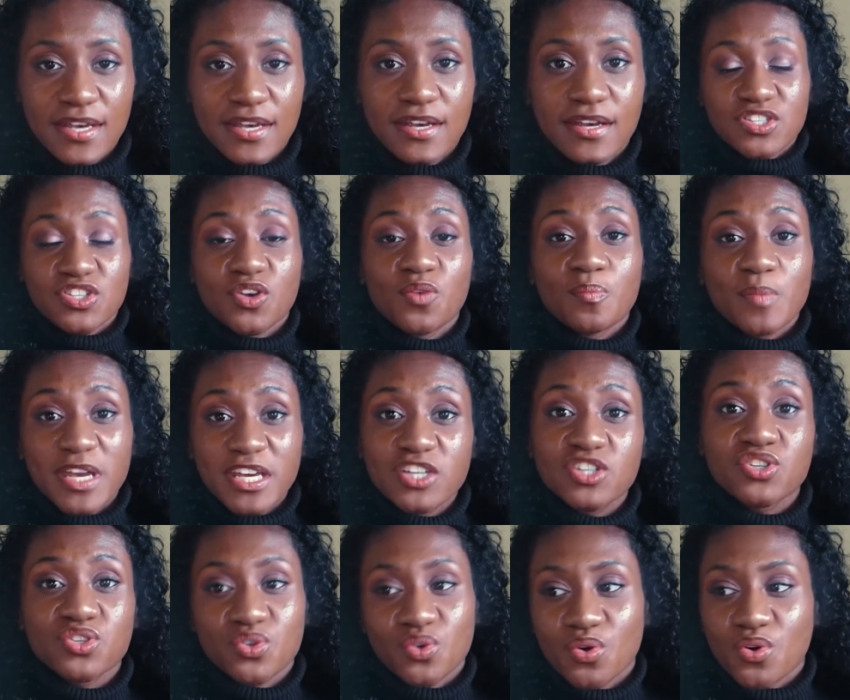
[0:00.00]
So make
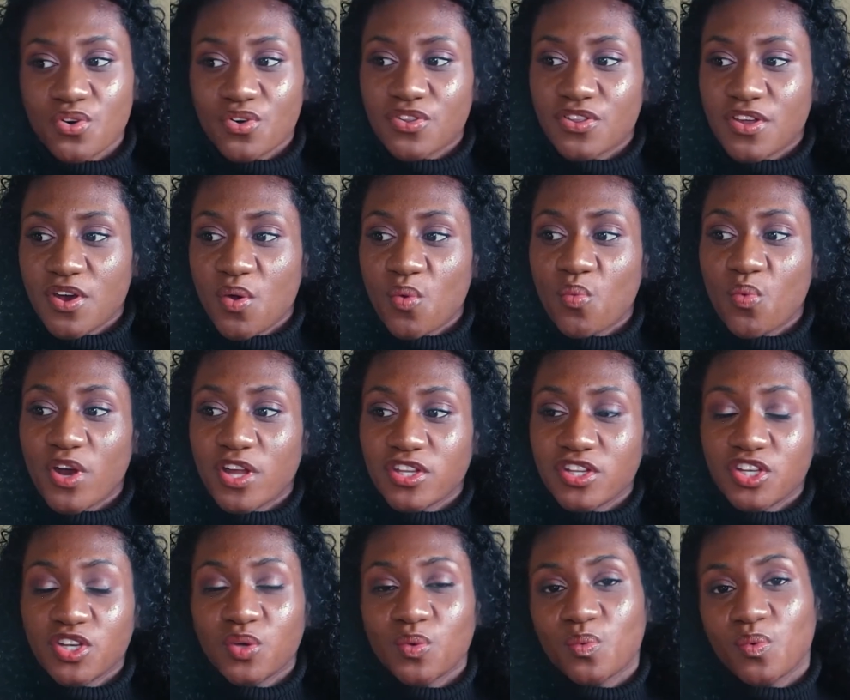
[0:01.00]
sure that when
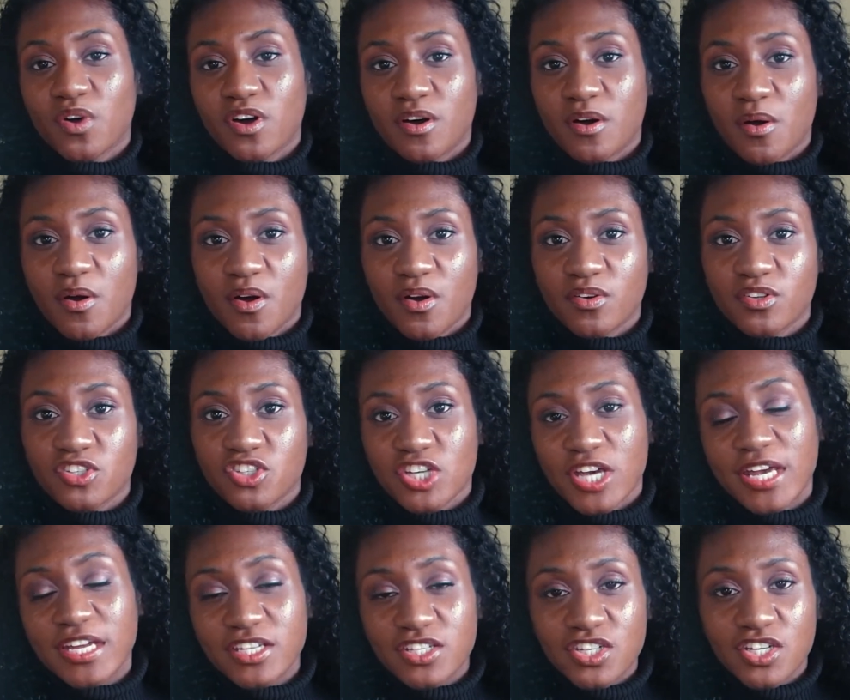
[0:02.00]
you are
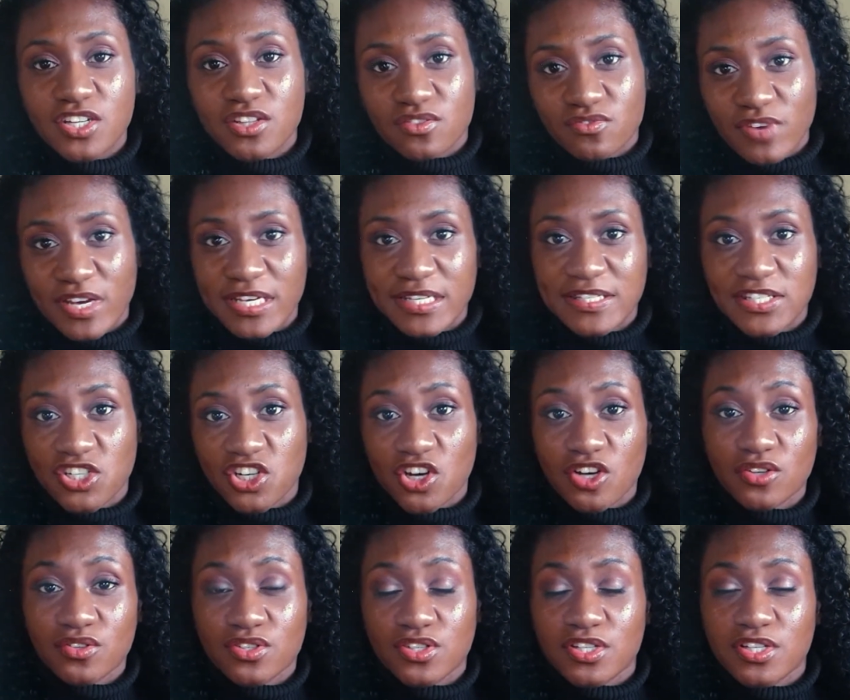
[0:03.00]
changing the
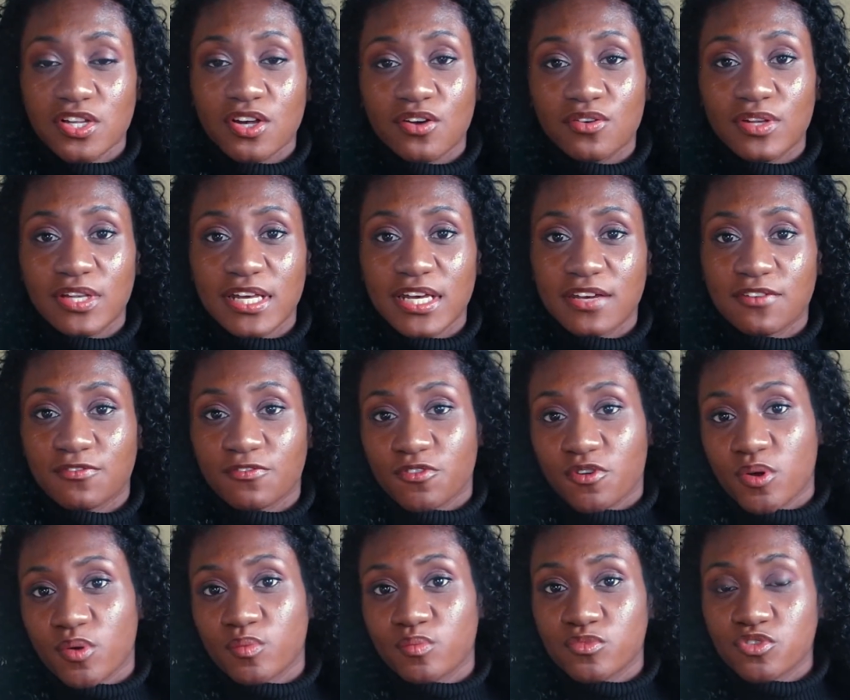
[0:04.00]
ratios slowly
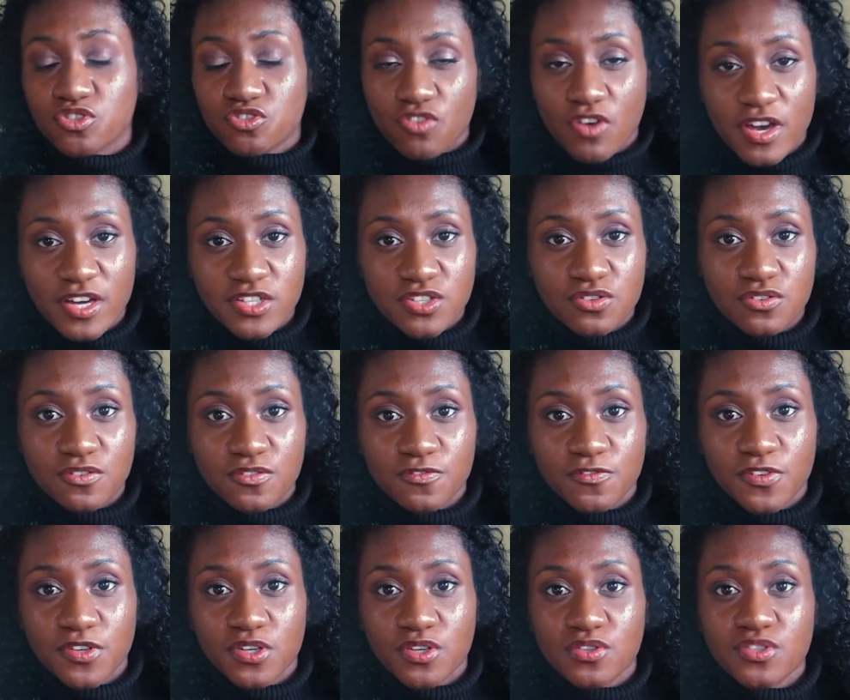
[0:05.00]
from dry dog
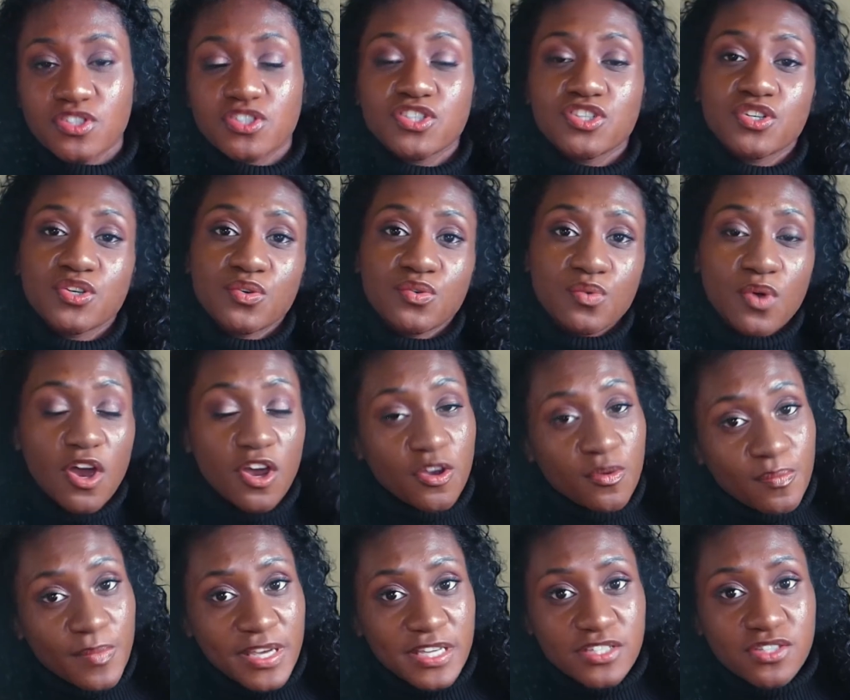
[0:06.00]
food to
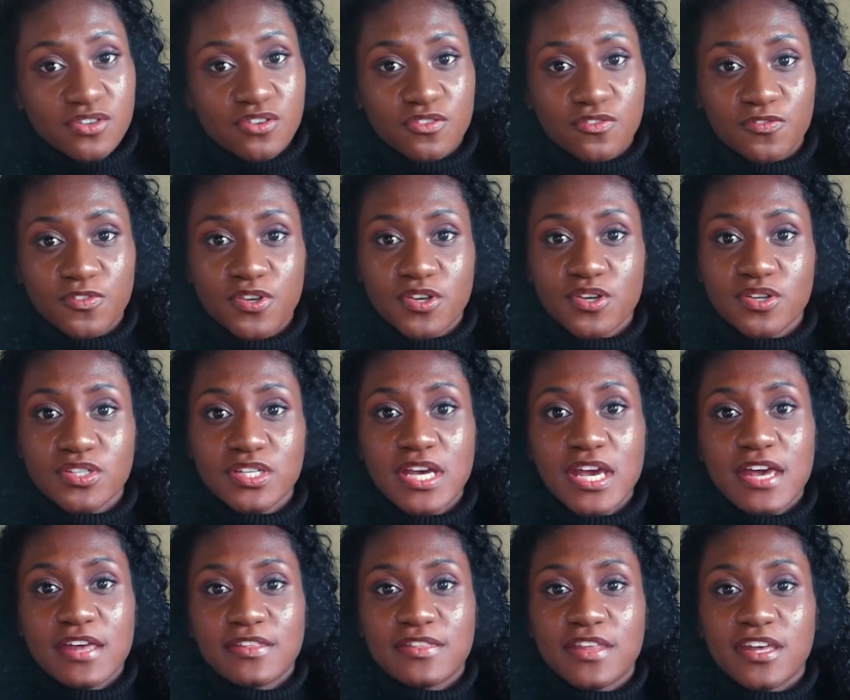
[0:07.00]
homemade dog food,
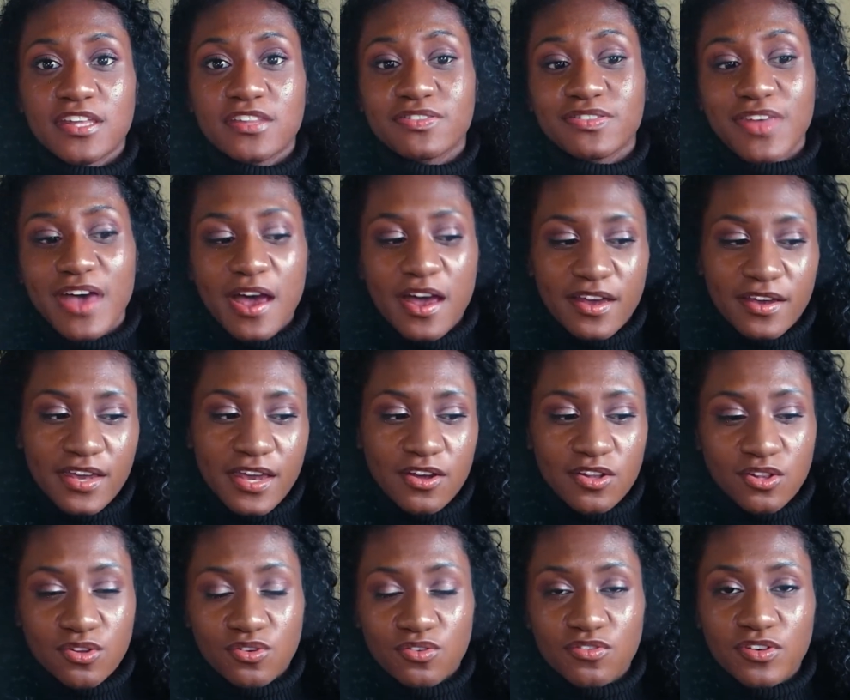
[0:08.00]
that
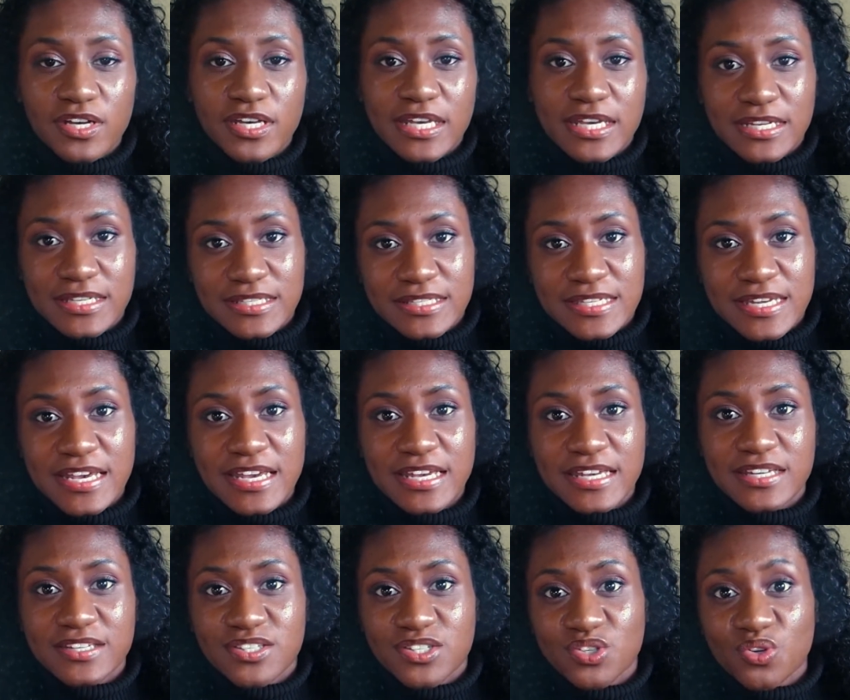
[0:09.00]
caloric intake
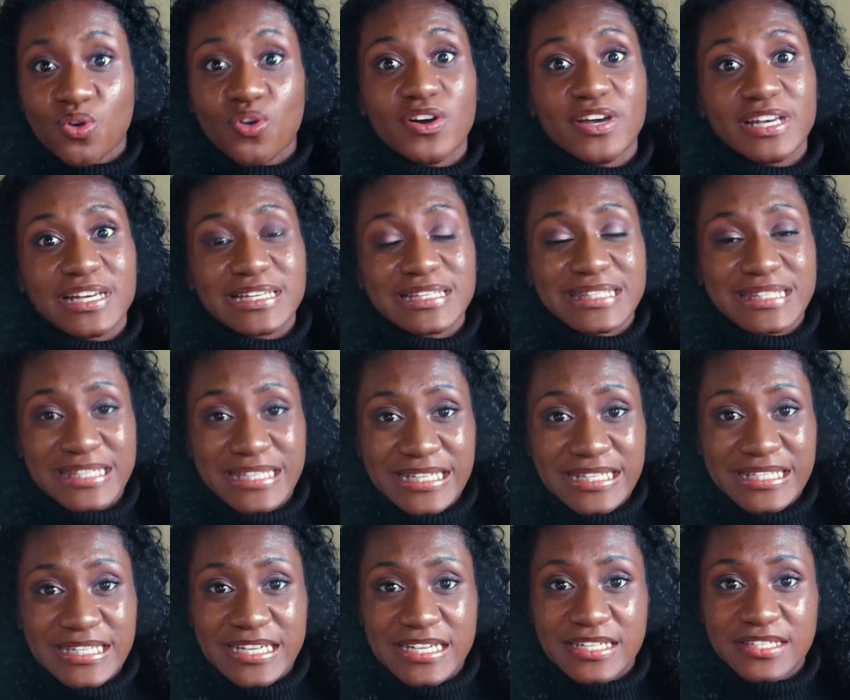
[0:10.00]
is not
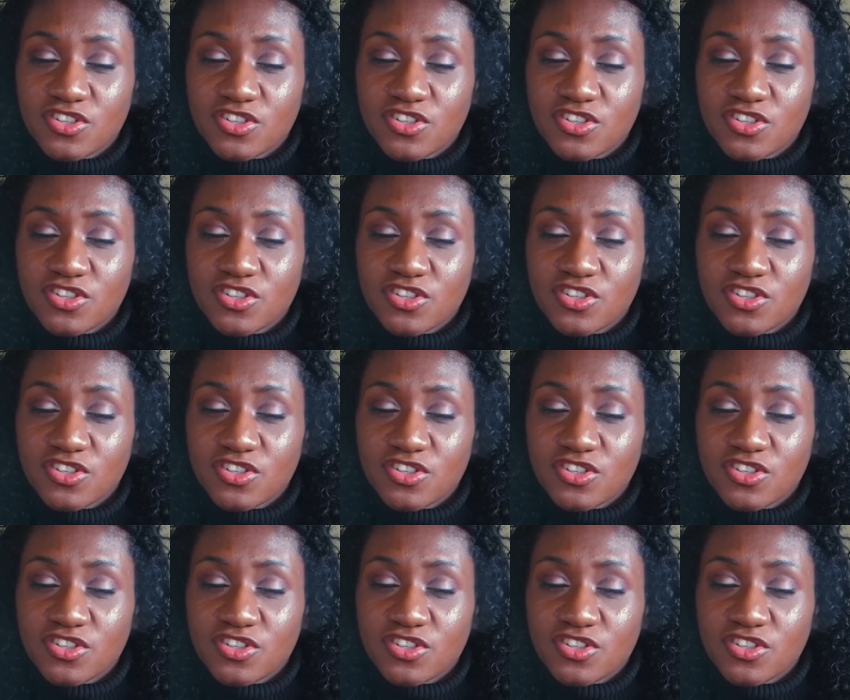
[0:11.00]
exceeded.